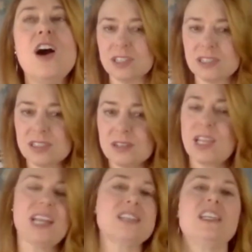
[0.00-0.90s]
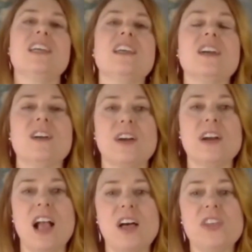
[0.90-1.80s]
Listen, we got to take care of our
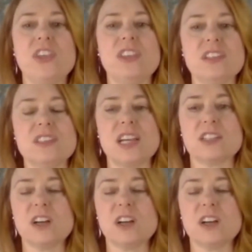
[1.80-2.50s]
health in this sector.